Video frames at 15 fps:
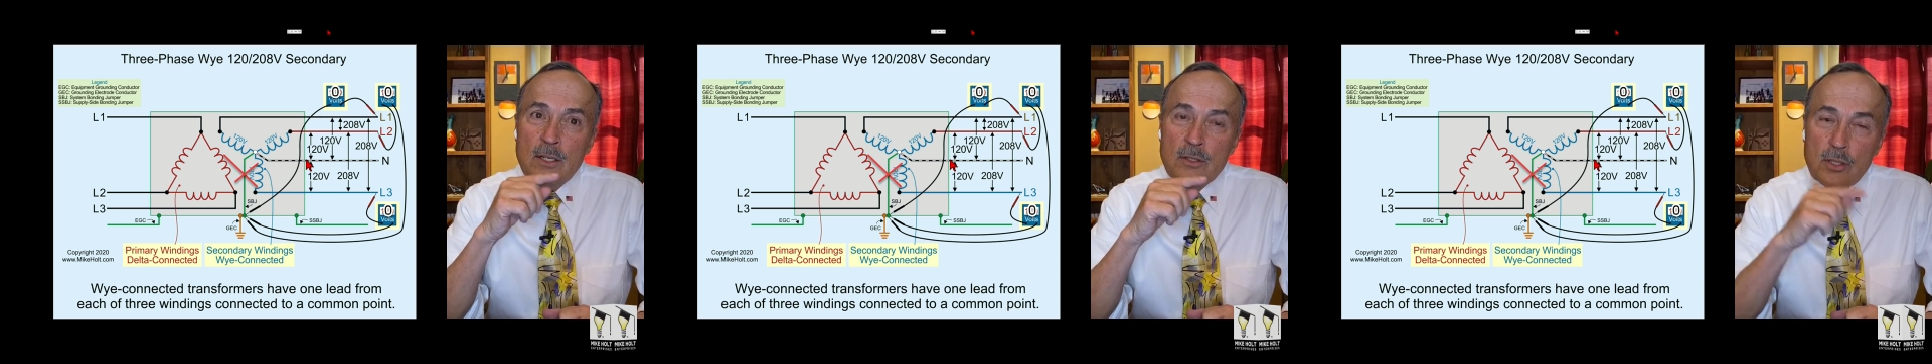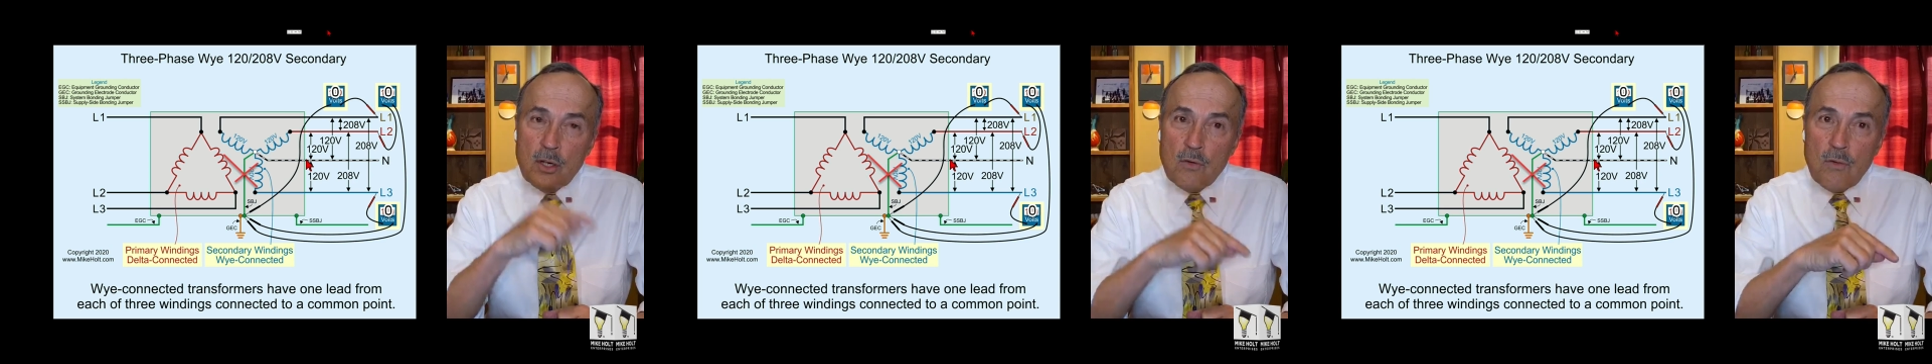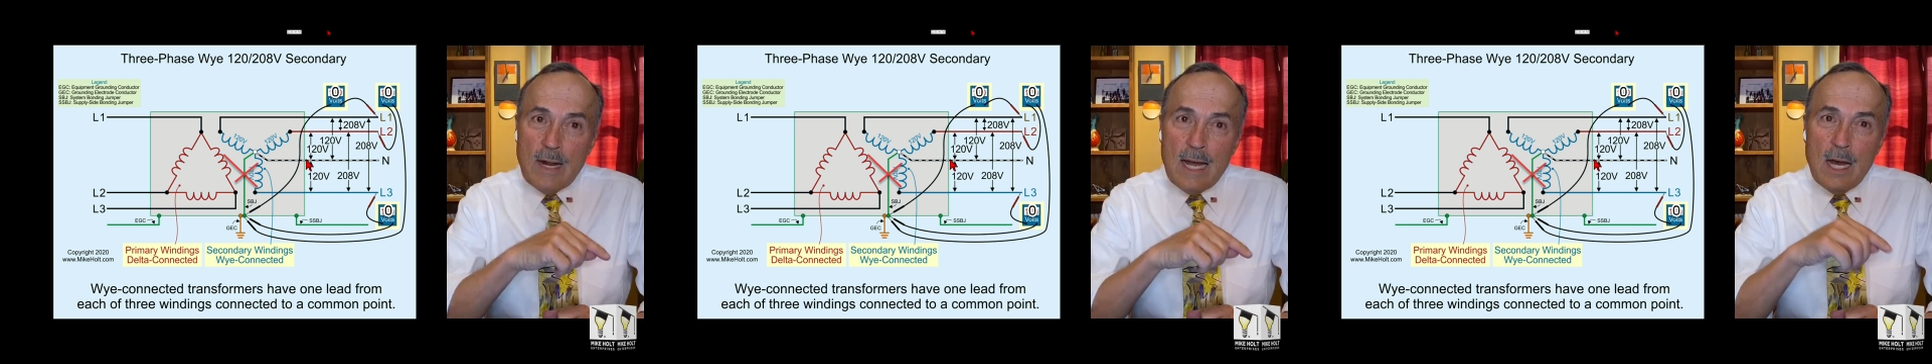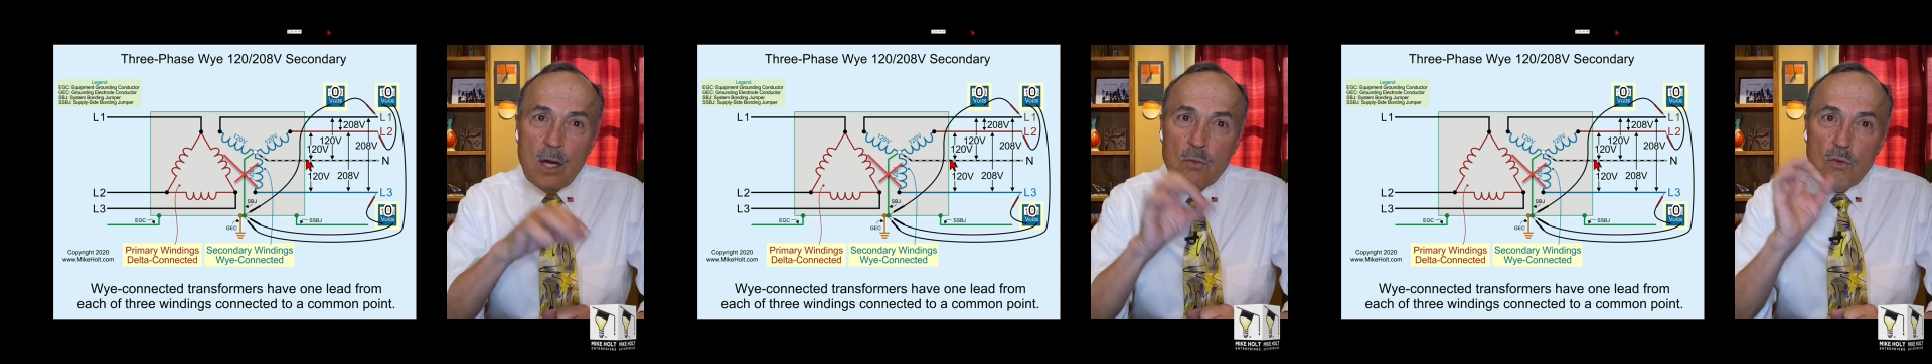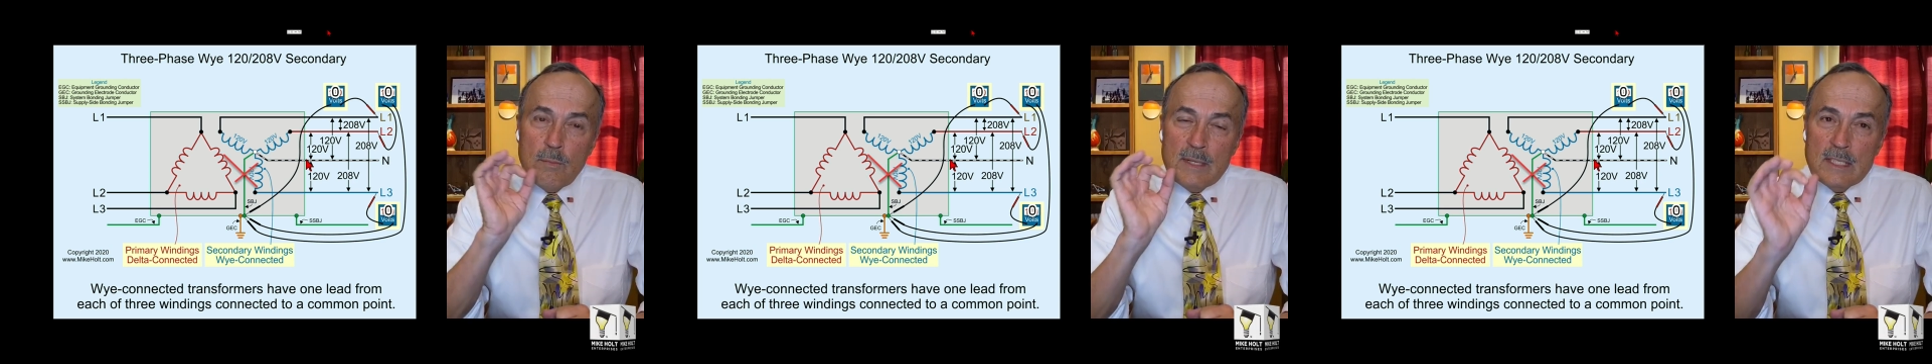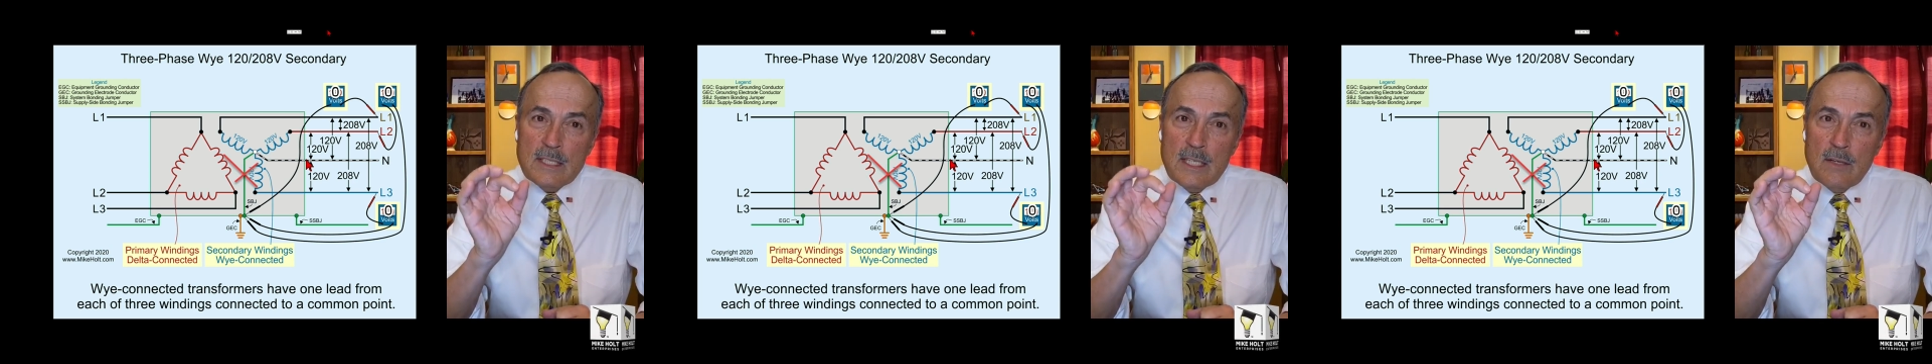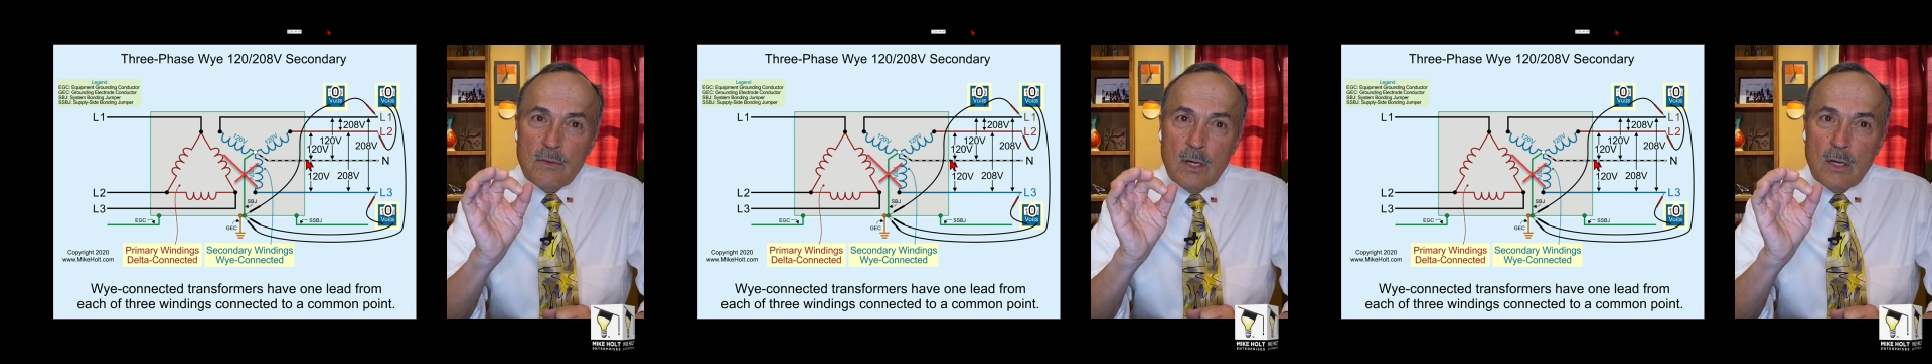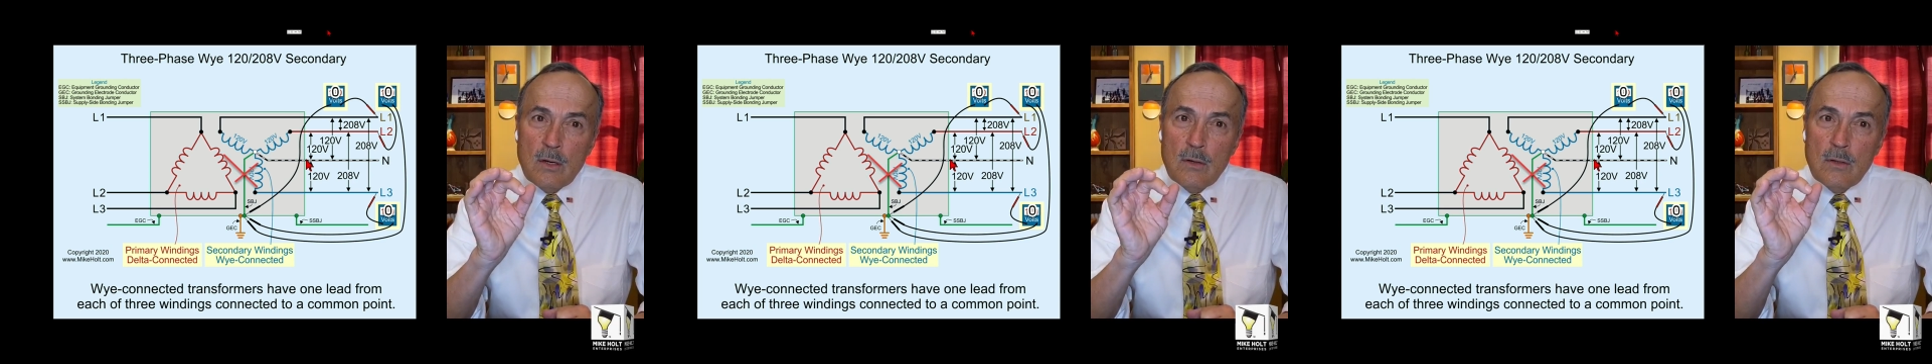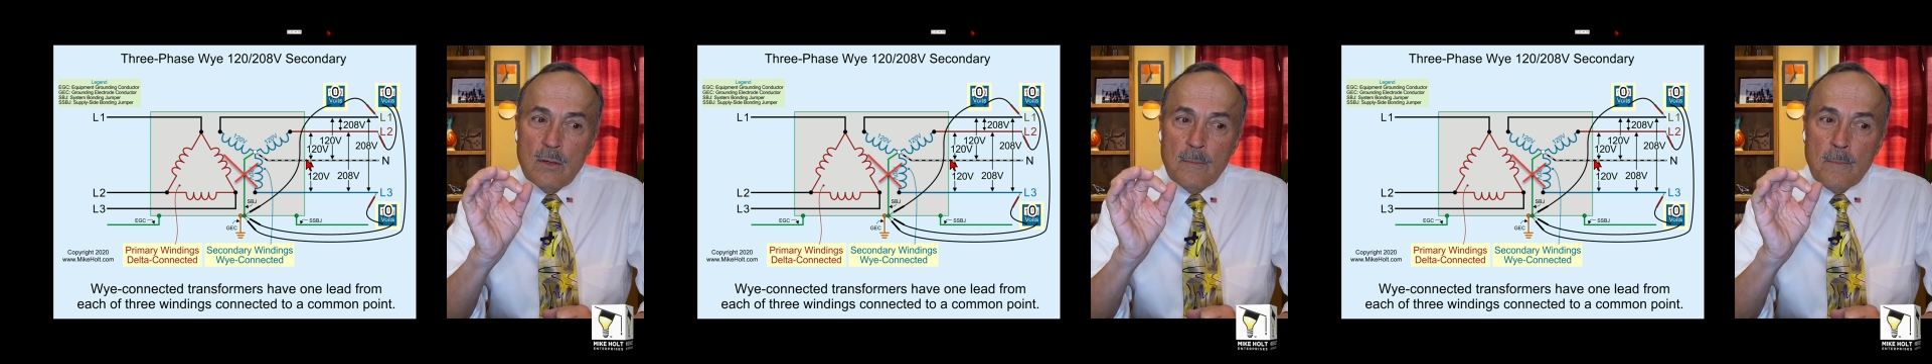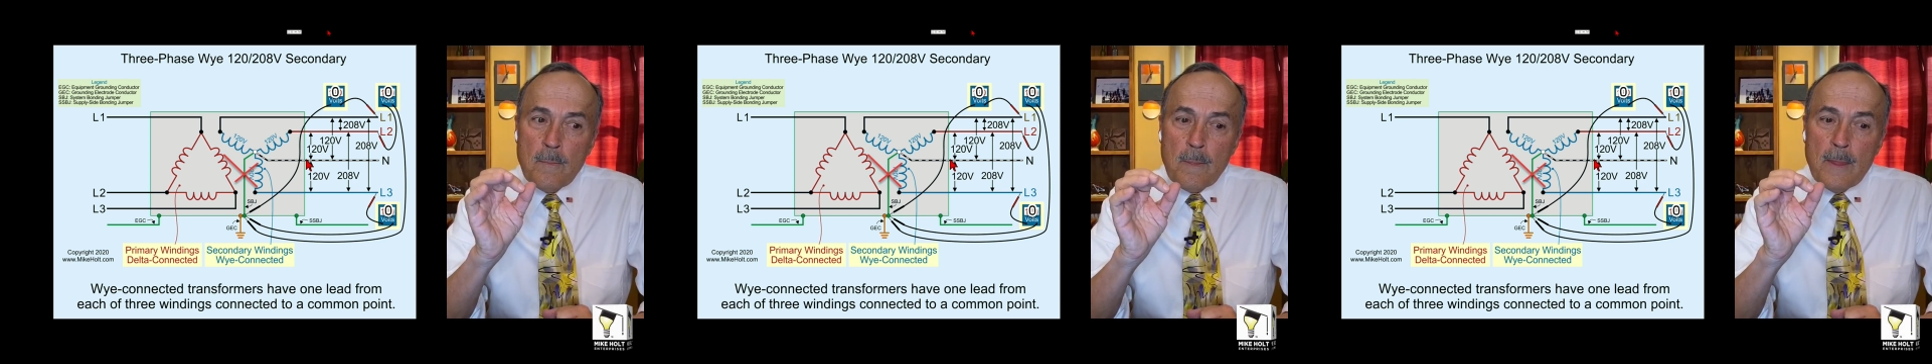to ground will be zero.